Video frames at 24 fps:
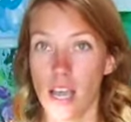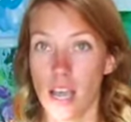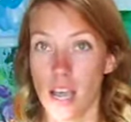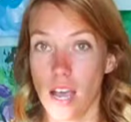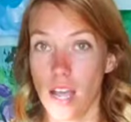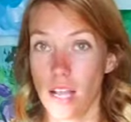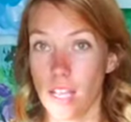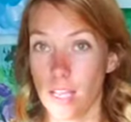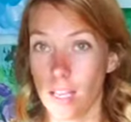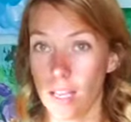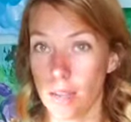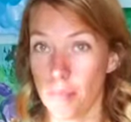
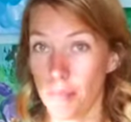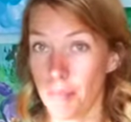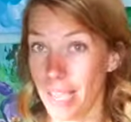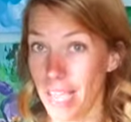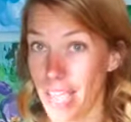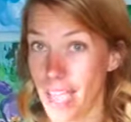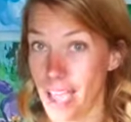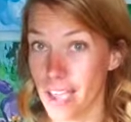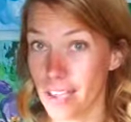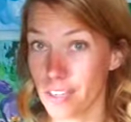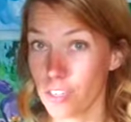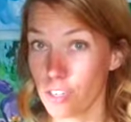my
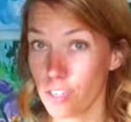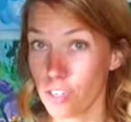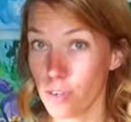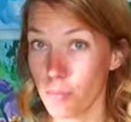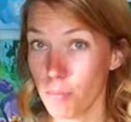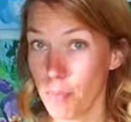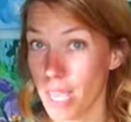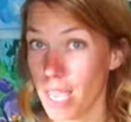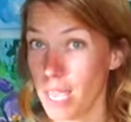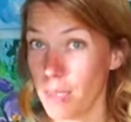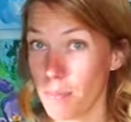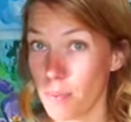extra
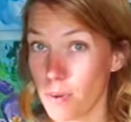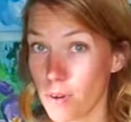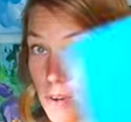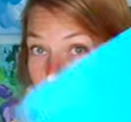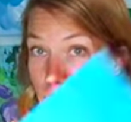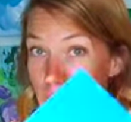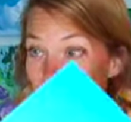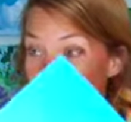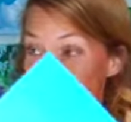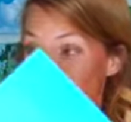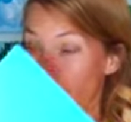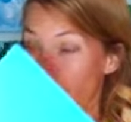paper
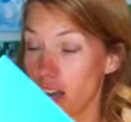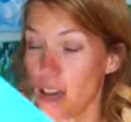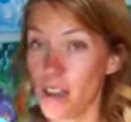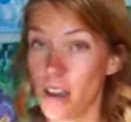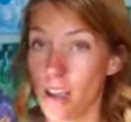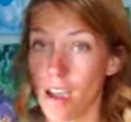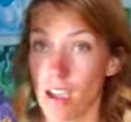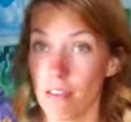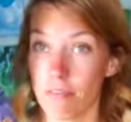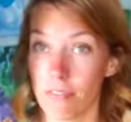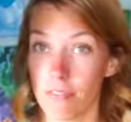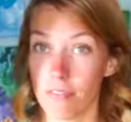that I cut
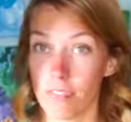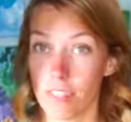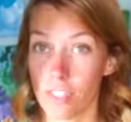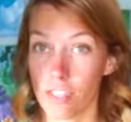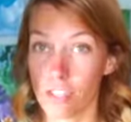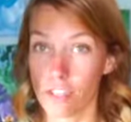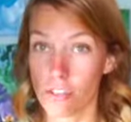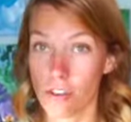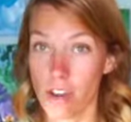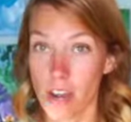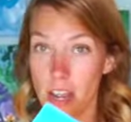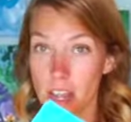off of the
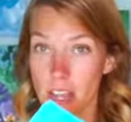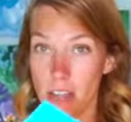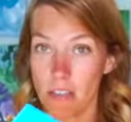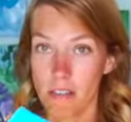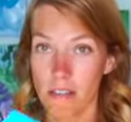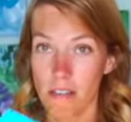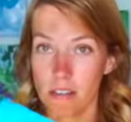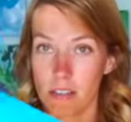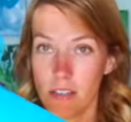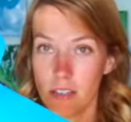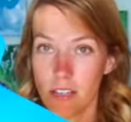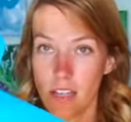
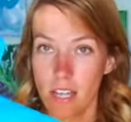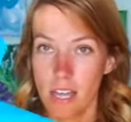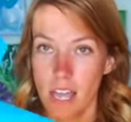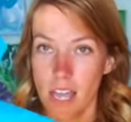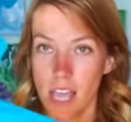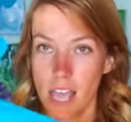triangle,